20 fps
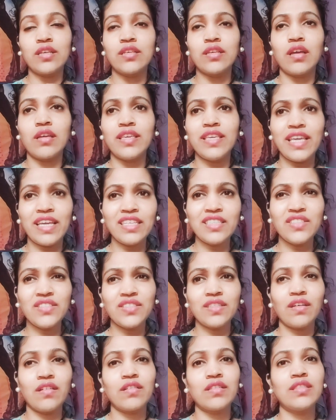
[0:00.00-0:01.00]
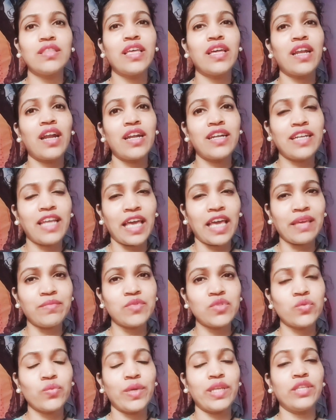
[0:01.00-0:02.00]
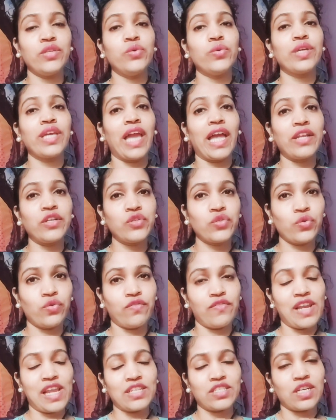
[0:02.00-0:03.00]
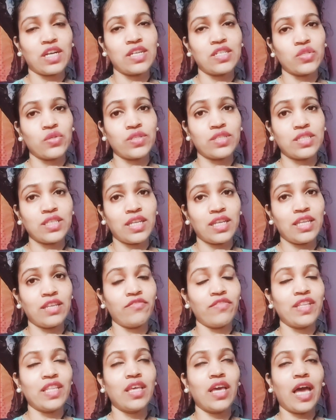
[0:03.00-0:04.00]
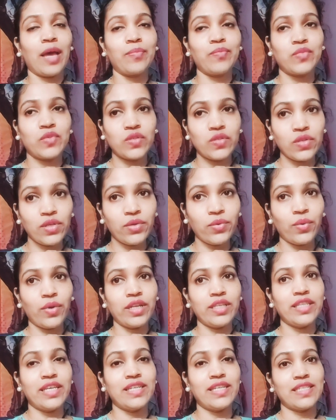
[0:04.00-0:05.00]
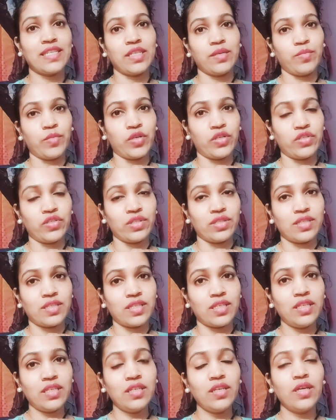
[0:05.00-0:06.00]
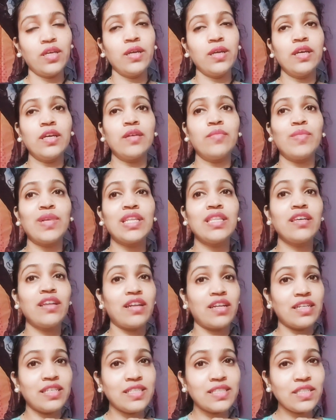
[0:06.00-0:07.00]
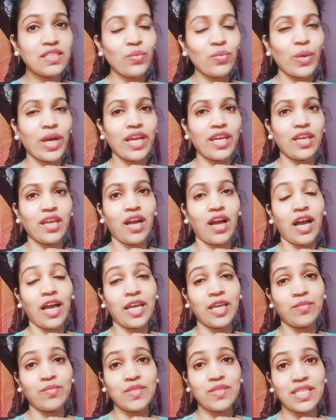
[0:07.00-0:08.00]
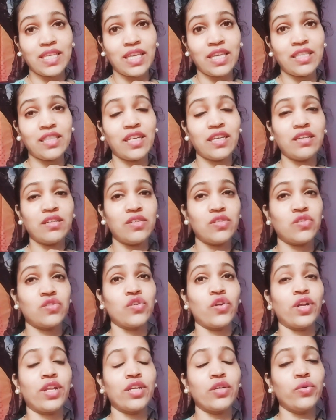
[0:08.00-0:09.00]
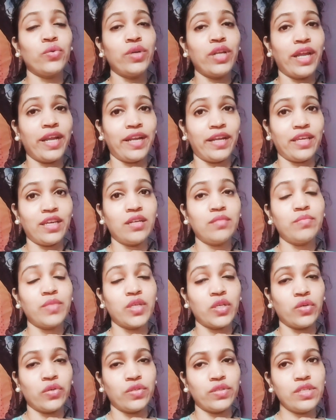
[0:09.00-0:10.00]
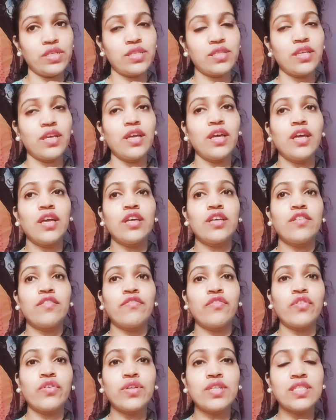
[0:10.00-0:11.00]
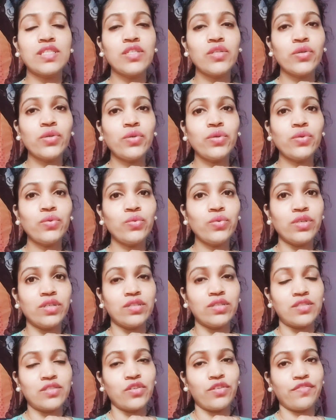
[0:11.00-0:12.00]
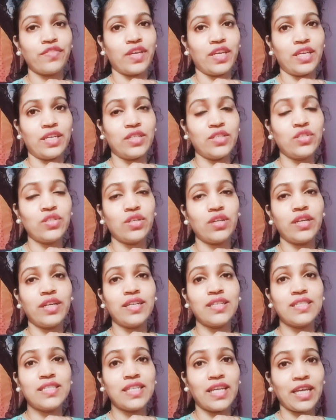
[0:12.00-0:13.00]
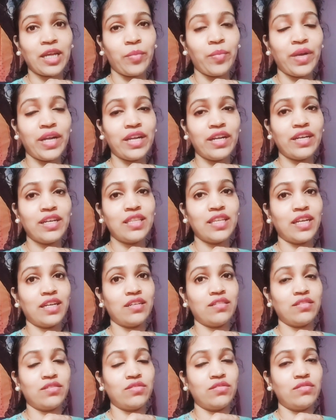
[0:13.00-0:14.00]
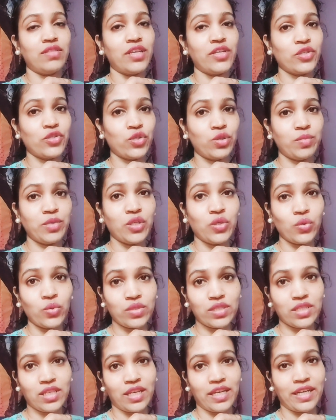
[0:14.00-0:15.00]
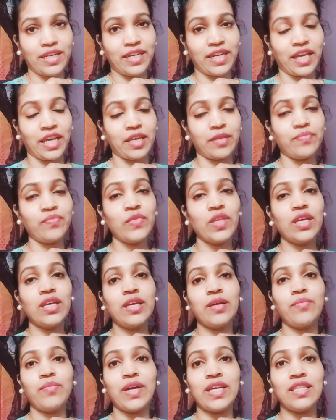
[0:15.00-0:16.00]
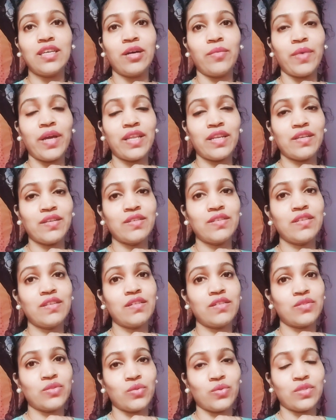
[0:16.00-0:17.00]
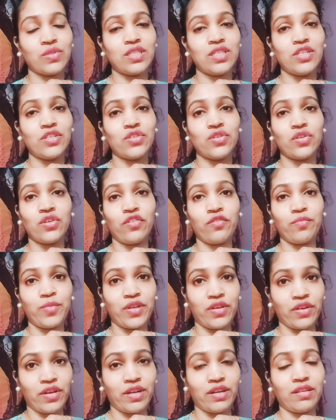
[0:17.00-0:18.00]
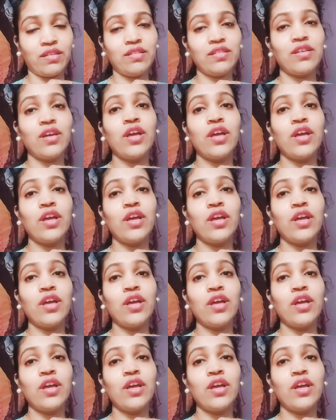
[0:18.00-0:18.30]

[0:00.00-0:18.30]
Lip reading: Yes, there are times when you can show flashcards on screen when absolutely there is an emergency. But the reason why I am saying that it is not a good idea, because for 0 to 2 years of age, it is recommended that there should be no screen time by the American Association of Pediatric.